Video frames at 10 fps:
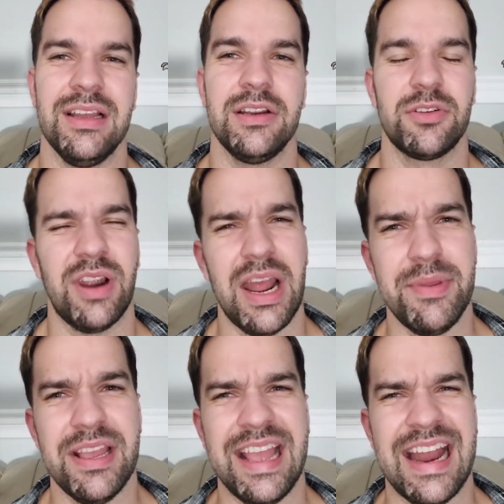
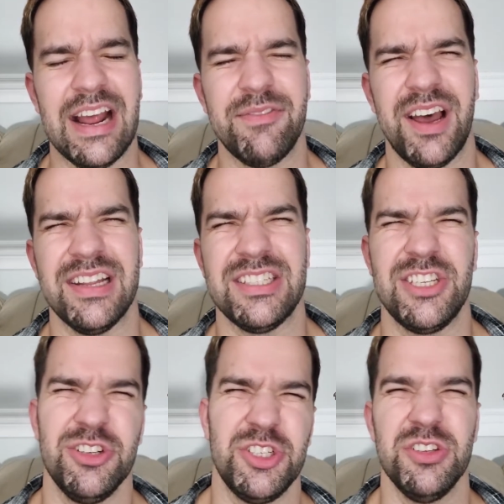Krabby again I'm not
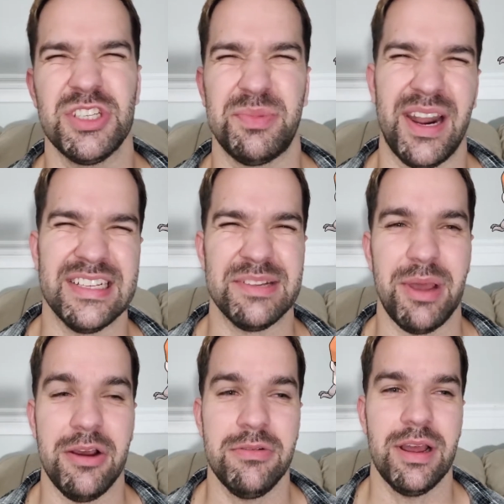too surprised about.